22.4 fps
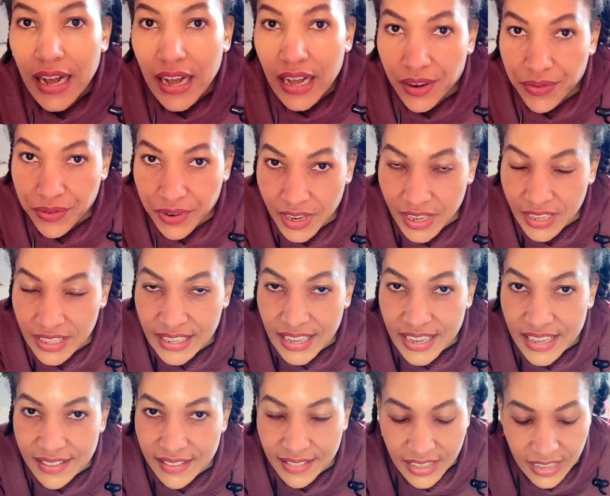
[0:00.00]
I
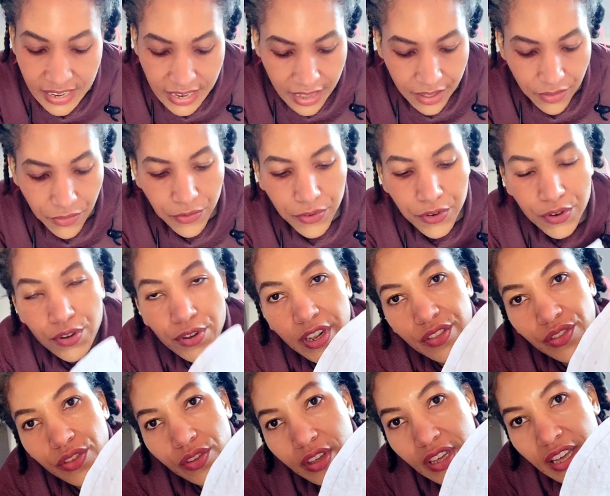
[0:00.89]
realized that I'd
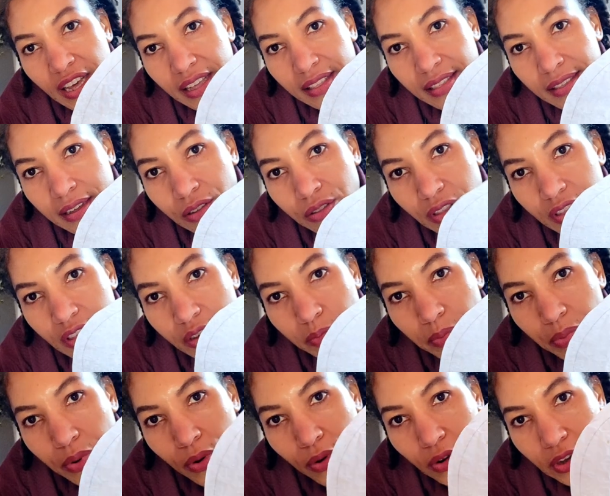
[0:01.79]
forgotten to cut out the
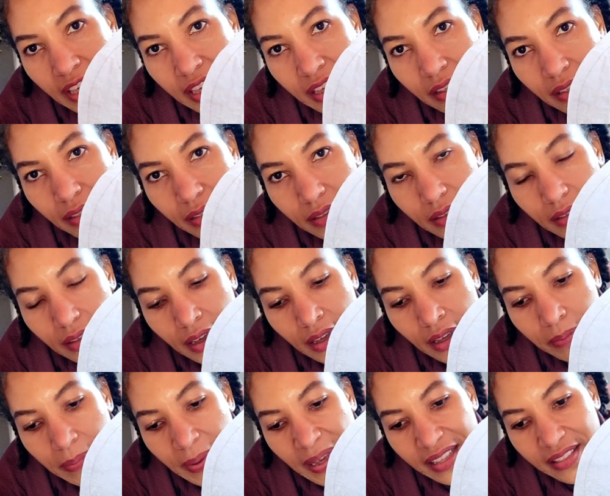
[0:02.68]
pocket
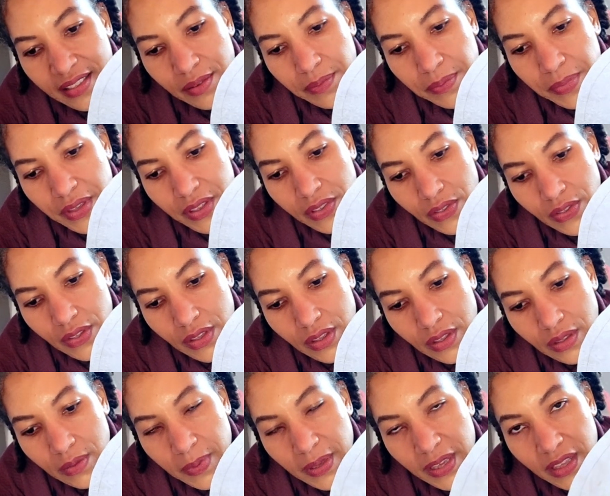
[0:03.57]
uh, pattern
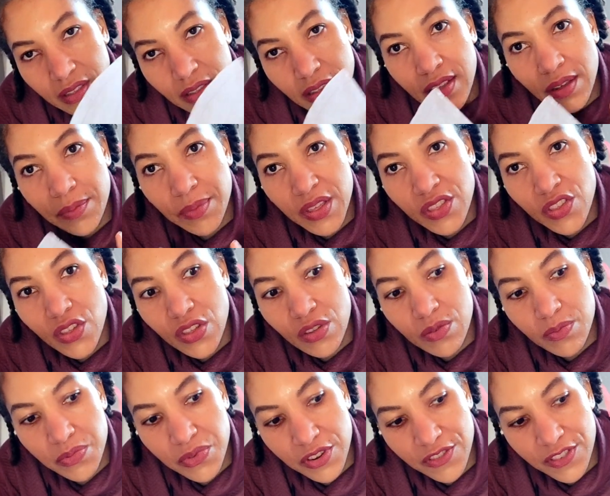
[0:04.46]
pieces because as I
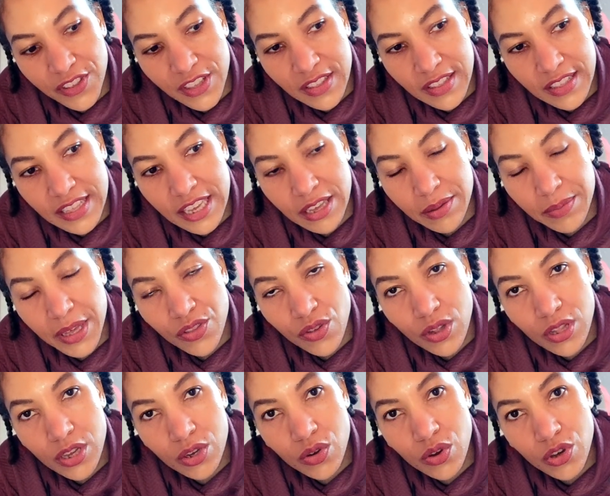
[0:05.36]
mentioned previously, I'm
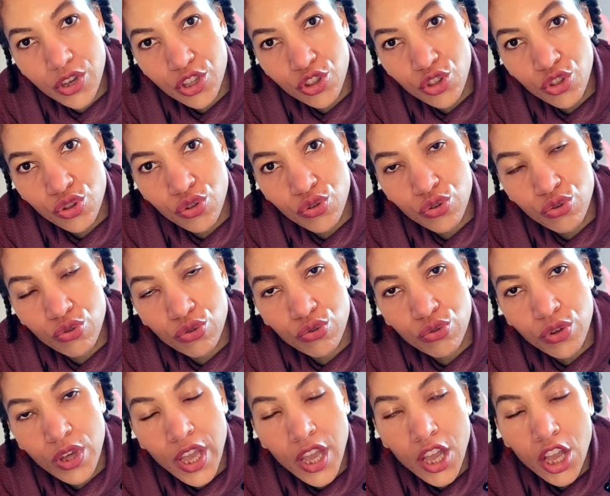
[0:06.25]
actually going
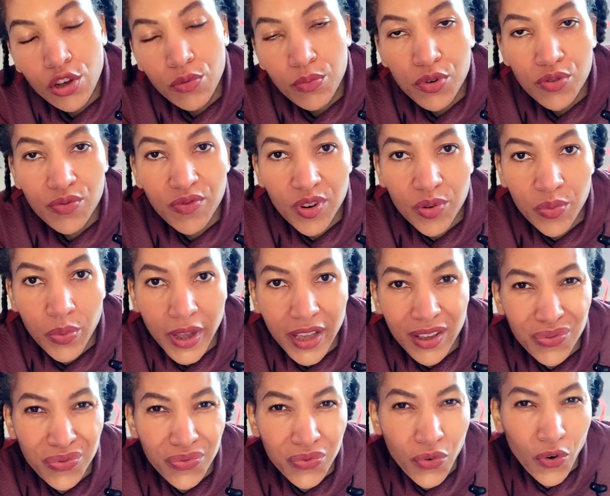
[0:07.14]
to move
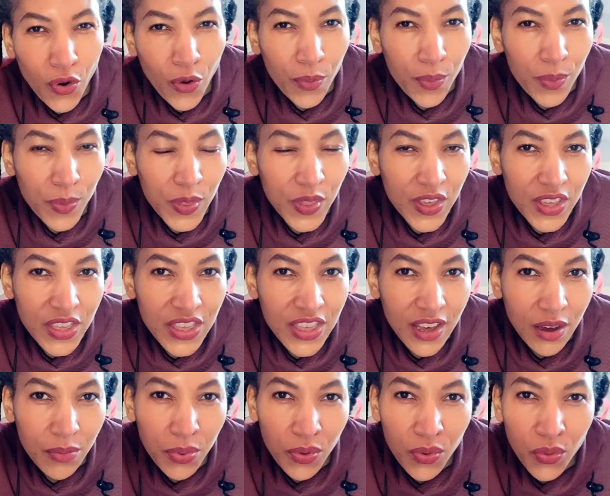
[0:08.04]
away from the
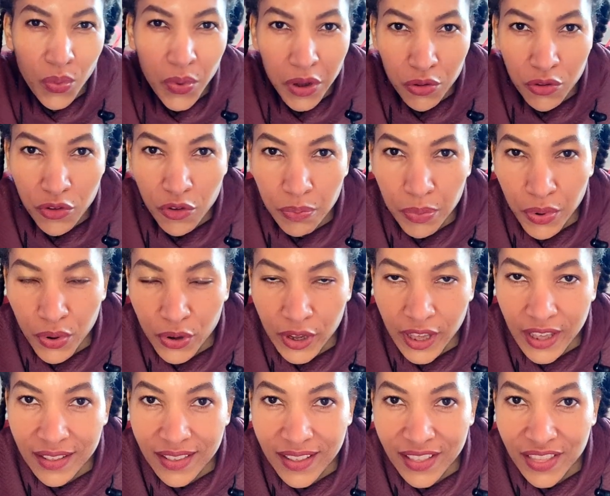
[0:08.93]
double welt
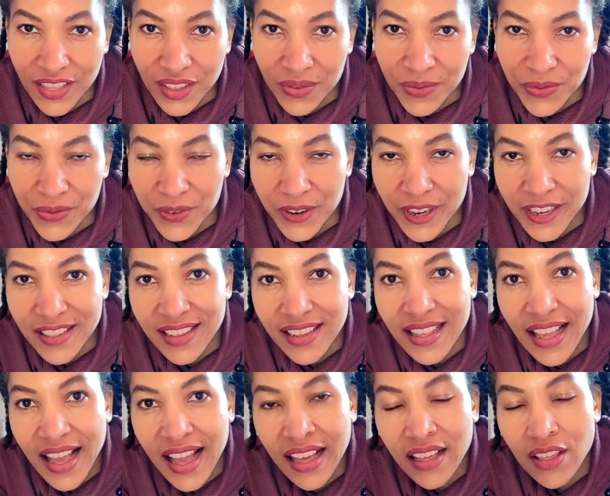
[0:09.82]
pockets at the front
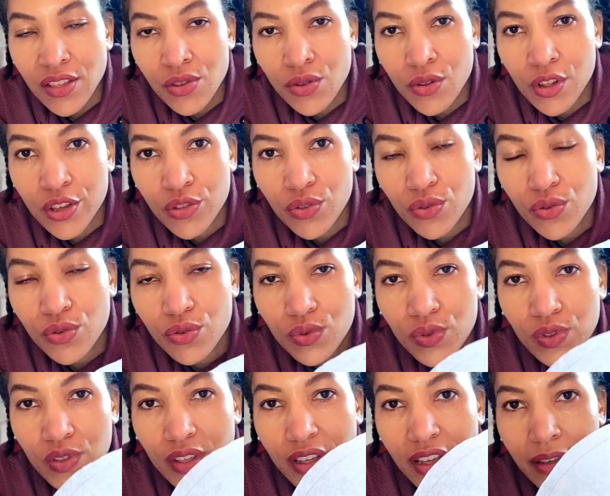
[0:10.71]
and actually do
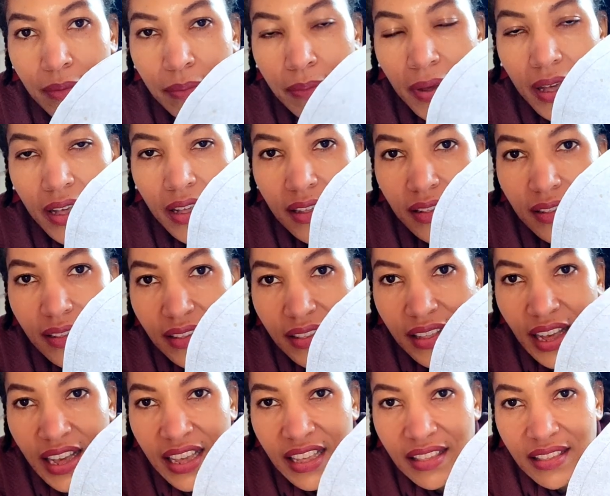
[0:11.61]
some
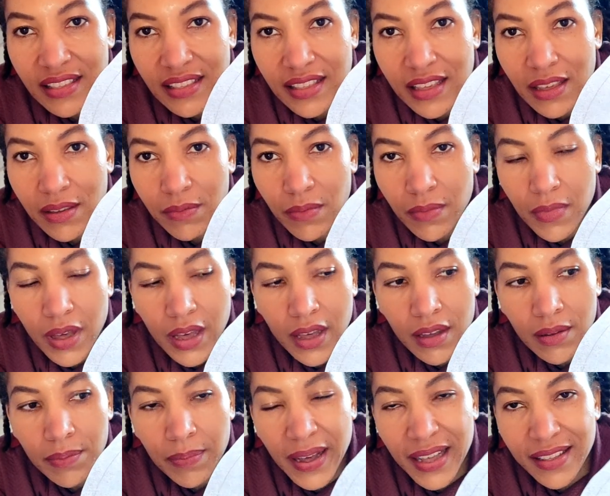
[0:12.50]
side seam
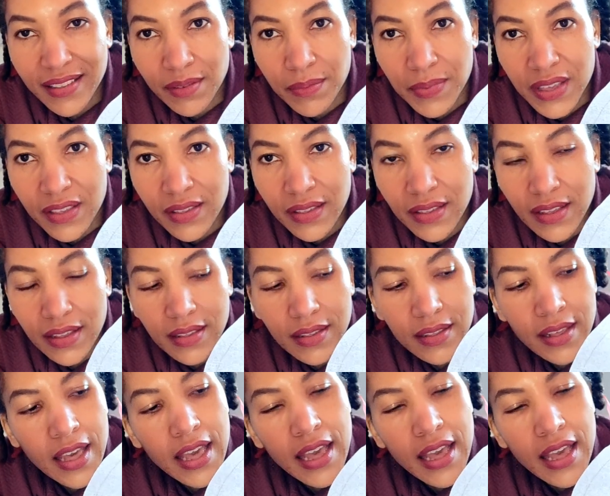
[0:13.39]
uh, pattern pieces.